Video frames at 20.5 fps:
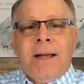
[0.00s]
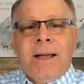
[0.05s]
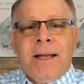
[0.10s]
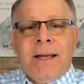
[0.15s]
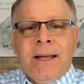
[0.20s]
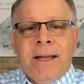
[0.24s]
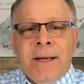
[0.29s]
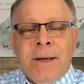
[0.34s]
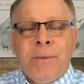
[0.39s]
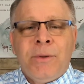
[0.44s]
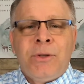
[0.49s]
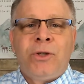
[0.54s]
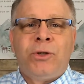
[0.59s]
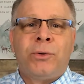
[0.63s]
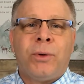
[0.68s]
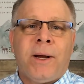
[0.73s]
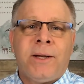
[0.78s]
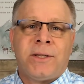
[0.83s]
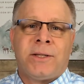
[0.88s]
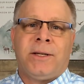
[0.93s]
he was
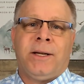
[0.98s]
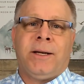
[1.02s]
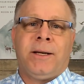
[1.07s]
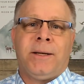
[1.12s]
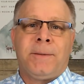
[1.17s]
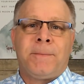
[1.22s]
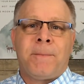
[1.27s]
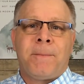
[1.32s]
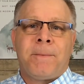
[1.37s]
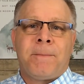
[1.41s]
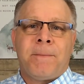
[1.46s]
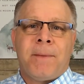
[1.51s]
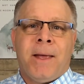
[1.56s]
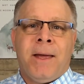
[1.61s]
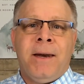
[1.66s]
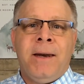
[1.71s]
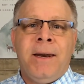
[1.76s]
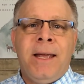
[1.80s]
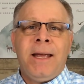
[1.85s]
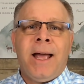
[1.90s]
trusted.
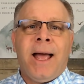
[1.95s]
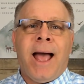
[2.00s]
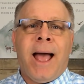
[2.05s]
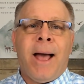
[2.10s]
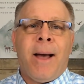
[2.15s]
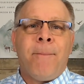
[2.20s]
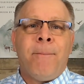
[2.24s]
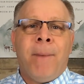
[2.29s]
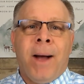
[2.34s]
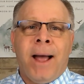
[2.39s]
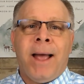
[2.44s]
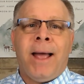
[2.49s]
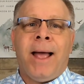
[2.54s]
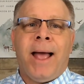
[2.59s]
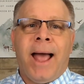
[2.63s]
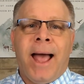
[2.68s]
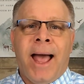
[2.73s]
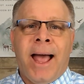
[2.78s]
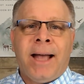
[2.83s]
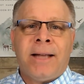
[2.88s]
And
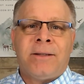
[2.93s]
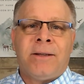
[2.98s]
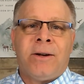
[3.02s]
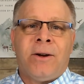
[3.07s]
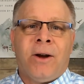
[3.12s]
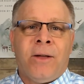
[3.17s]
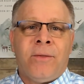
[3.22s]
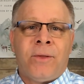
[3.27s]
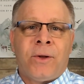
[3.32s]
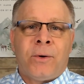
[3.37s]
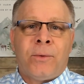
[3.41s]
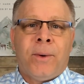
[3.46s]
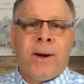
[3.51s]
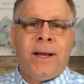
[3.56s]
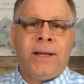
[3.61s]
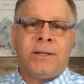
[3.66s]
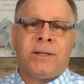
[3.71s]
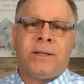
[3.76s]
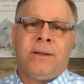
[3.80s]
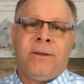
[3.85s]
Nehemiah acted on the
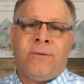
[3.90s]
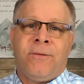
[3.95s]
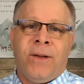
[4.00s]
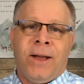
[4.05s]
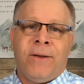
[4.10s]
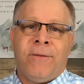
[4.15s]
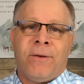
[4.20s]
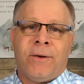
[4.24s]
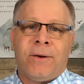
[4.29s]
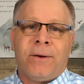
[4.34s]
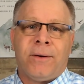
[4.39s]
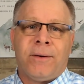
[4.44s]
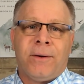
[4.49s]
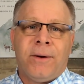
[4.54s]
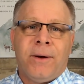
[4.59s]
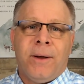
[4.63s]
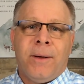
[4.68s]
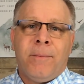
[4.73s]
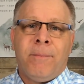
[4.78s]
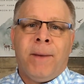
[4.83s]
grace and the favor
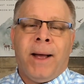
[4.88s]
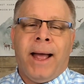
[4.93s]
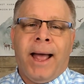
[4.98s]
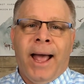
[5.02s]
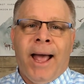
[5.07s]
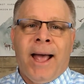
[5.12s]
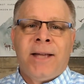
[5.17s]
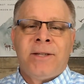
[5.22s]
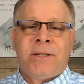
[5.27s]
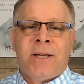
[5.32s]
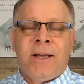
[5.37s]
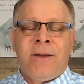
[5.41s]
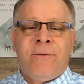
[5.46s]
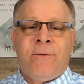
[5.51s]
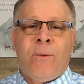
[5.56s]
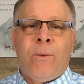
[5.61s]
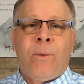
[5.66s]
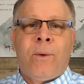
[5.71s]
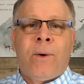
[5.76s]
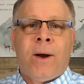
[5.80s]
by asking
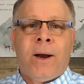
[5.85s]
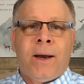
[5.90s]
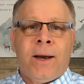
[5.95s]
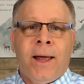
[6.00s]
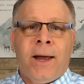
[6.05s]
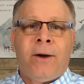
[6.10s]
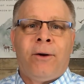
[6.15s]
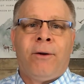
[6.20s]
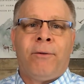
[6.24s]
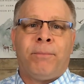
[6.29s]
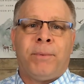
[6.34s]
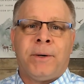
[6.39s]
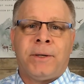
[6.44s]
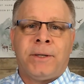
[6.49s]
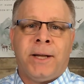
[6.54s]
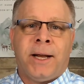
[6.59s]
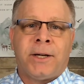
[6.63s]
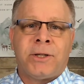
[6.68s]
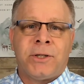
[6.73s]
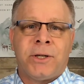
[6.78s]
for a letter of
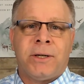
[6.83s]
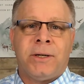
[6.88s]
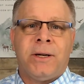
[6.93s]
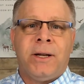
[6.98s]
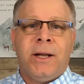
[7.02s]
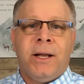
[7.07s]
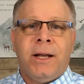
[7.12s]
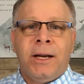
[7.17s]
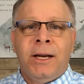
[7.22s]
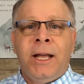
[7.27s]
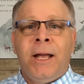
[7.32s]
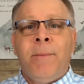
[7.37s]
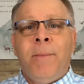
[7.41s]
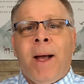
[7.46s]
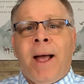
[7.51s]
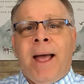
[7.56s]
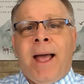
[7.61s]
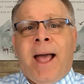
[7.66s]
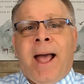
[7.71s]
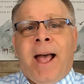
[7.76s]
protection.
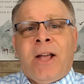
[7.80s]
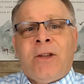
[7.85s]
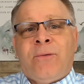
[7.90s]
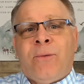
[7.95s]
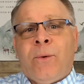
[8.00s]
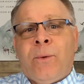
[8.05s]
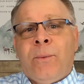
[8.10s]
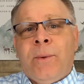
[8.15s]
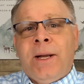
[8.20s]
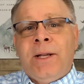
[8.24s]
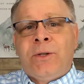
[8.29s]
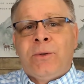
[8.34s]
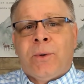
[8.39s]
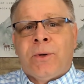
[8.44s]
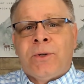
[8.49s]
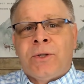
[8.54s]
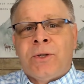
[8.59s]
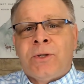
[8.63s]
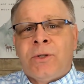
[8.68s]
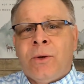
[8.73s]
Nehemiah asked for
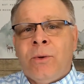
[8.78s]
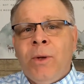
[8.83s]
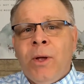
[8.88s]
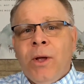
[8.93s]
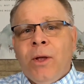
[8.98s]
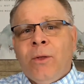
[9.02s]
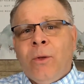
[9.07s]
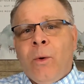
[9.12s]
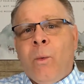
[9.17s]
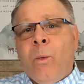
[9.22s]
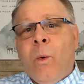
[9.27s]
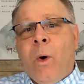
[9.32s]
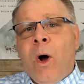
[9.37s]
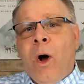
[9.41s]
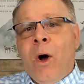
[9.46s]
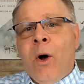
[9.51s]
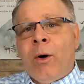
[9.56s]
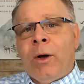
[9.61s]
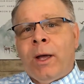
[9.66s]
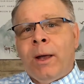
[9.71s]
resources so the
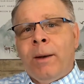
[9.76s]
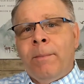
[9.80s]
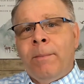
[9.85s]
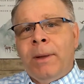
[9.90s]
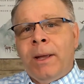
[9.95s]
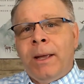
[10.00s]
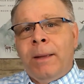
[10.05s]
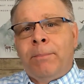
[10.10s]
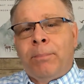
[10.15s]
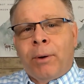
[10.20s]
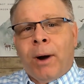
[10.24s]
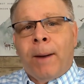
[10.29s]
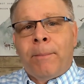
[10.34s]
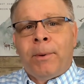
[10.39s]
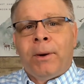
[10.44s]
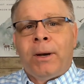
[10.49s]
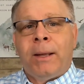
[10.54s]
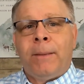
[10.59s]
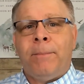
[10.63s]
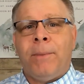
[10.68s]
wall can be
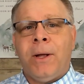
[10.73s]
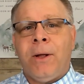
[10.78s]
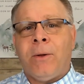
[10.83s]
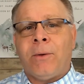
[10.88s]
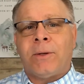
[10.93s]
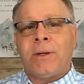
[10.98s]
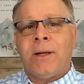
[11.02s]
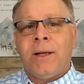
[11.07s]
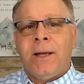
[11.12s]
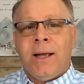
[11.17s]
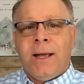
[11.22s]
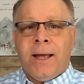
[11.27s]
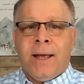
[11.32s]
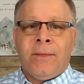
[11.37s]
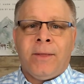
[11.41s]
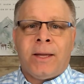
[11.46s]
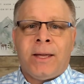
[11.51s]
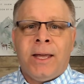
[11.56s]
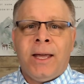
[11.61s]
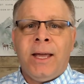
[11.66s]
properly built,
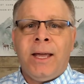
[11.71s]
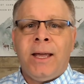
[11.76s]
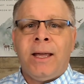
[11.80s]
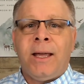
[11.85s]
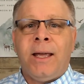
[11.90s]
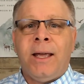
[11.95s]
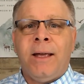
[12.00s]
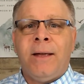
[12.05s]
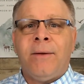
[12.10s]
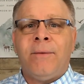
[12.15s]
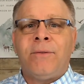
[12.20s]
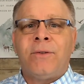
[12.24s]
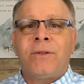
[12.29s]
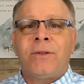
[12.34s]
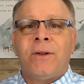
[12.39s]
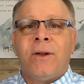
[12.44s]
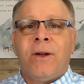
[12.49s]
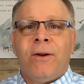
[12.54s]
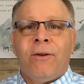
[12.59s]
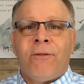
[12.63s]
and the king
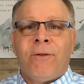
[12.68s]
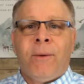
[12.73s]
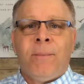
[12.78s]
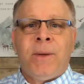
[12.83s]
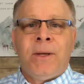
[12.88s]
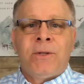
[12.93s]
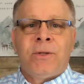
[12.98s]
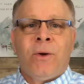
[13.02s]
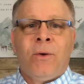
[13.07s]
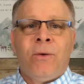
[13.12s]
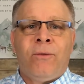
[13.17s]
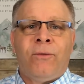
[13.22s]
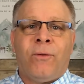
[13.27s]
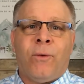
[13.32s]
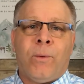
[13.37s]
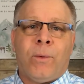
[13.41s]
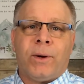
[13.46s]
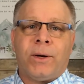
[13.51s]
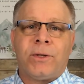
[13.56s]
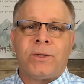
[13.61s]
gives from his own
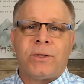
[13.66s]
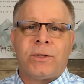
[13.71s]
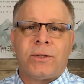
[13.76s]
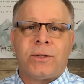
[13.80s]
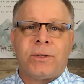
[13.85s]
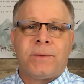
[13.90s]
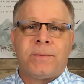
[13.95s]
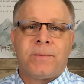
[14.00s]
forest.